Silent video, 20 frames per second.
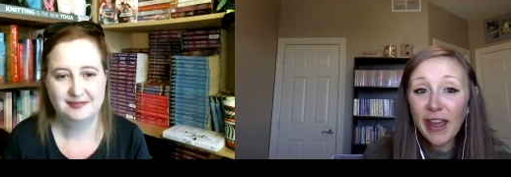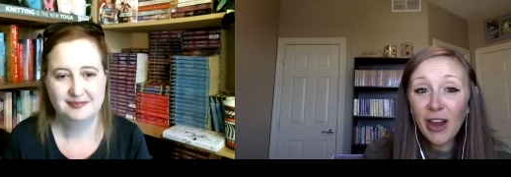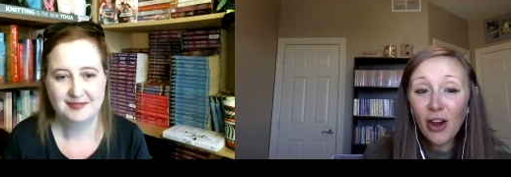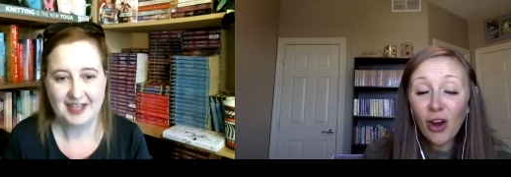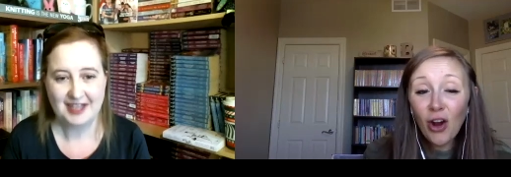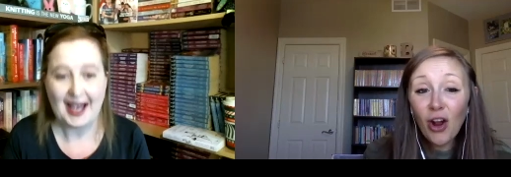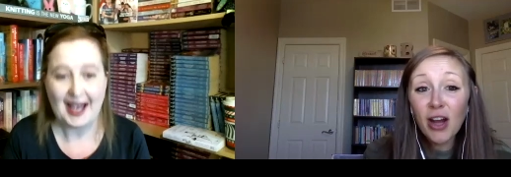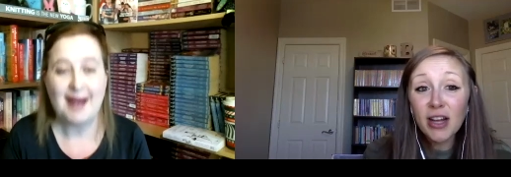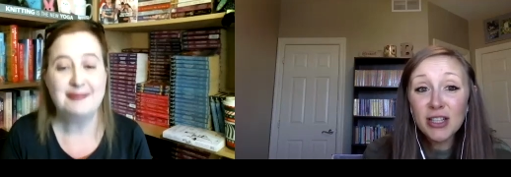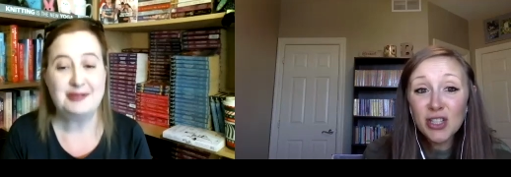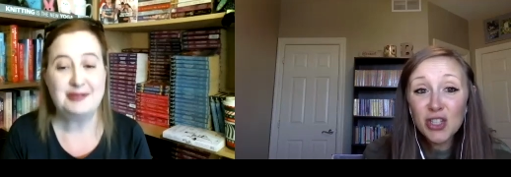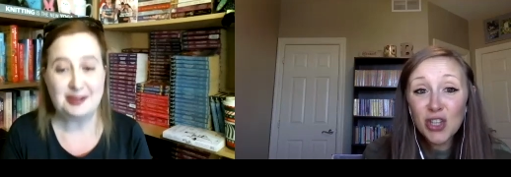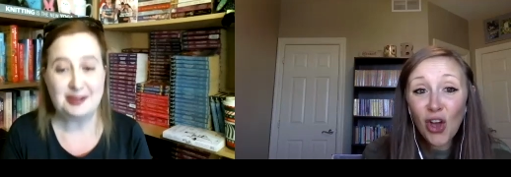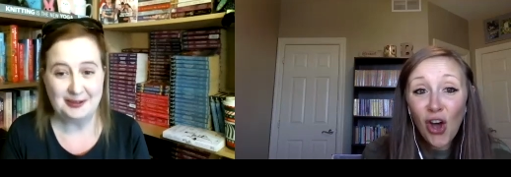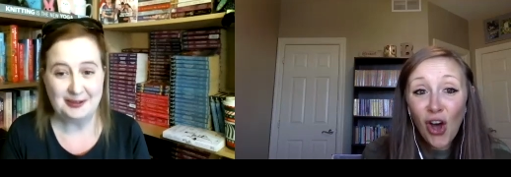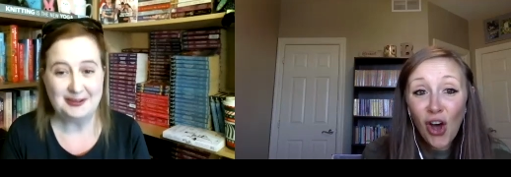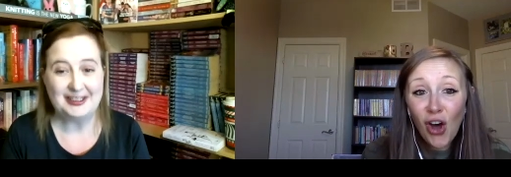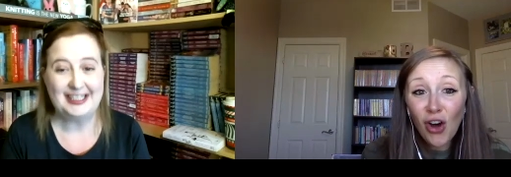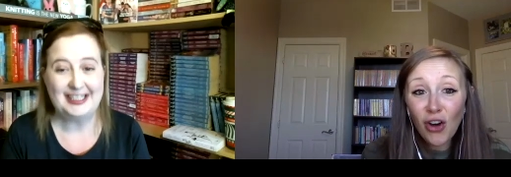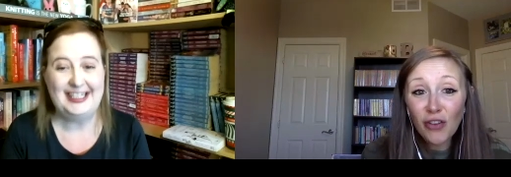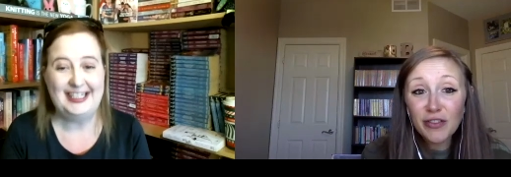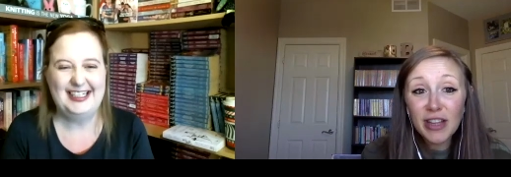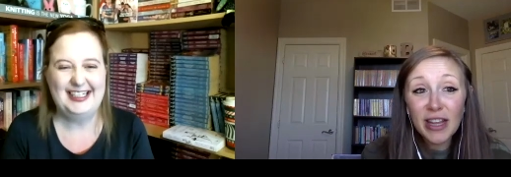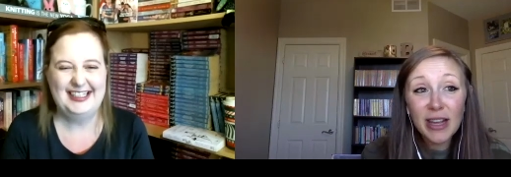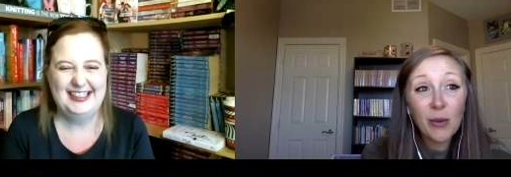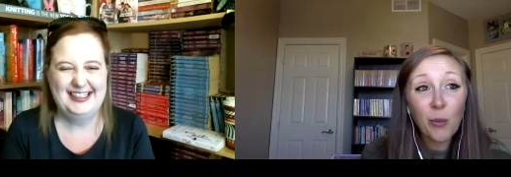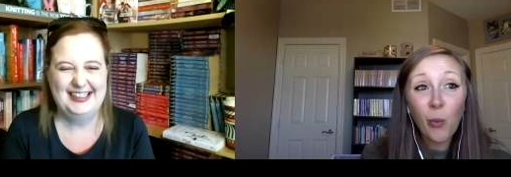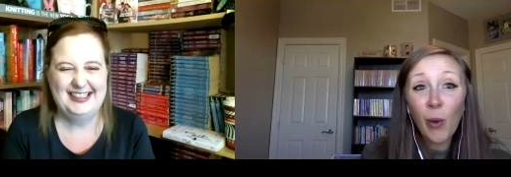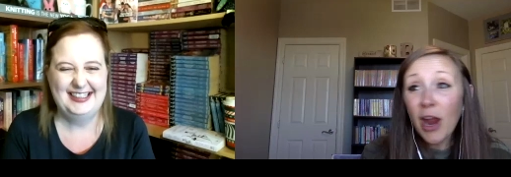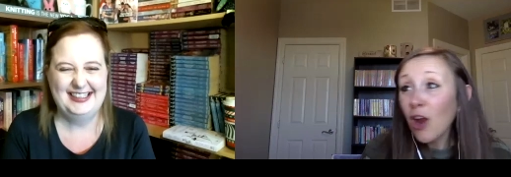Speaker 1: They're unsolved.
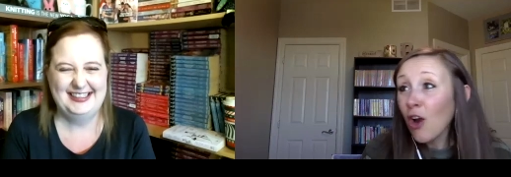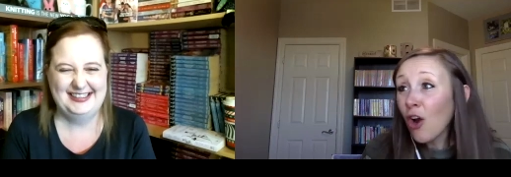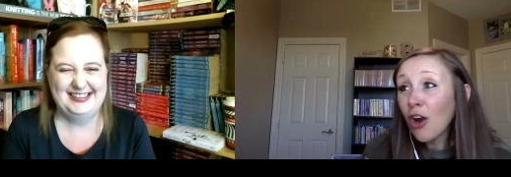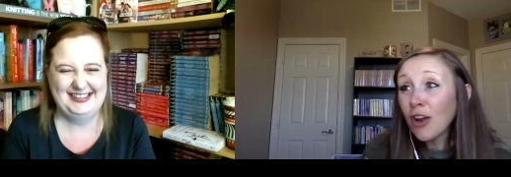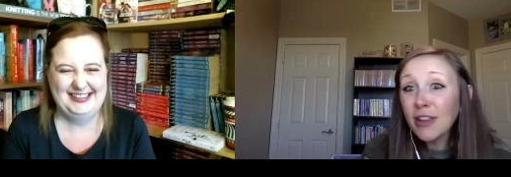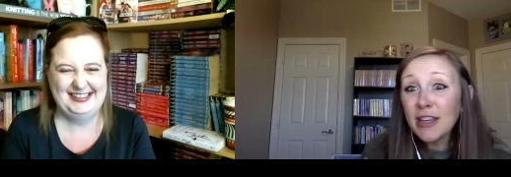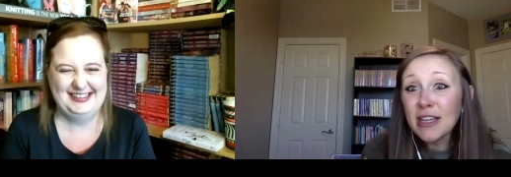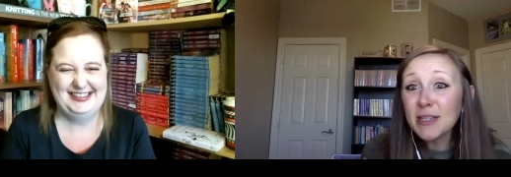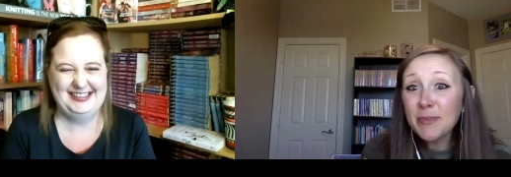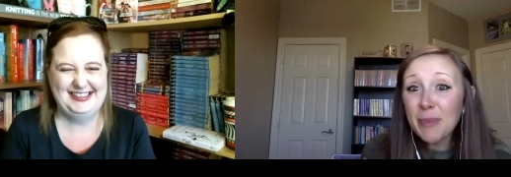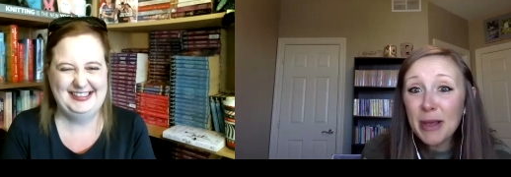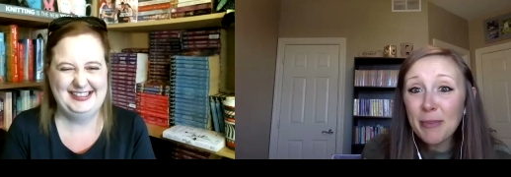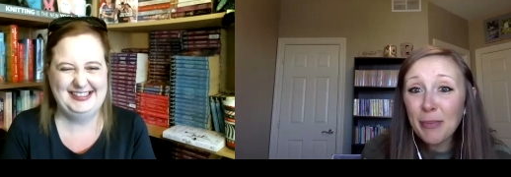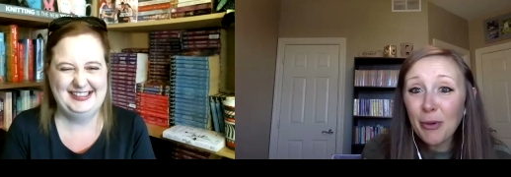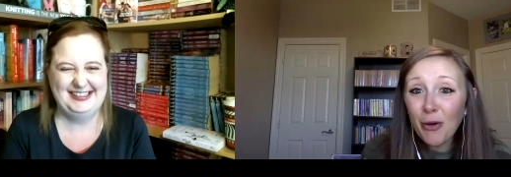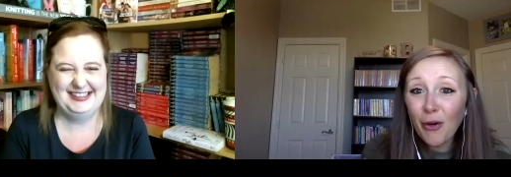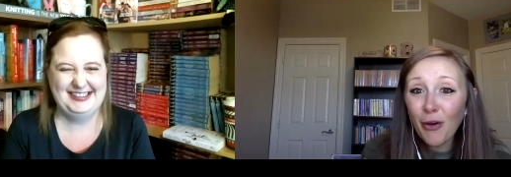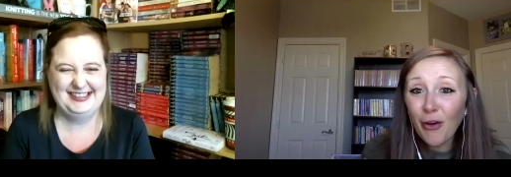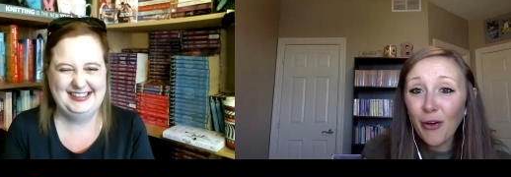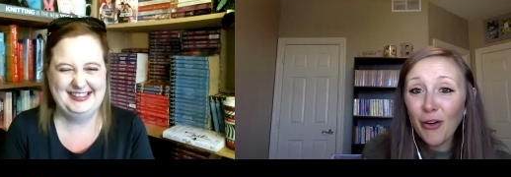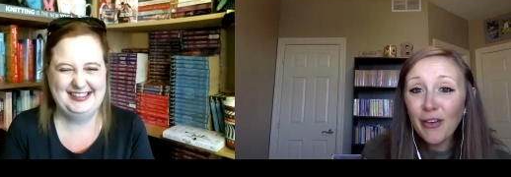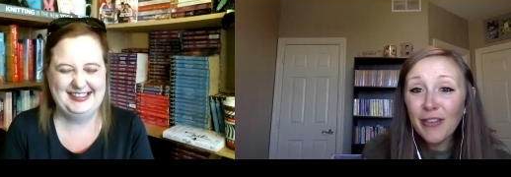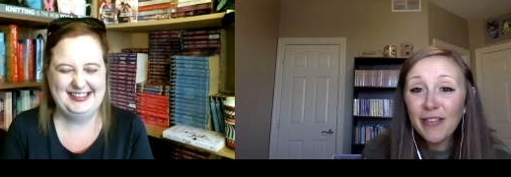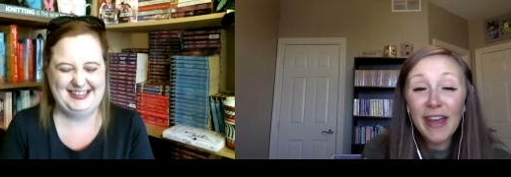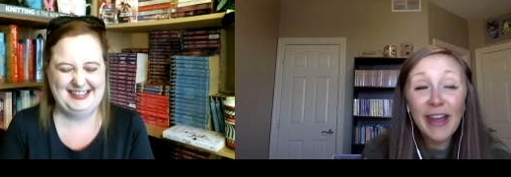Like, where are these people?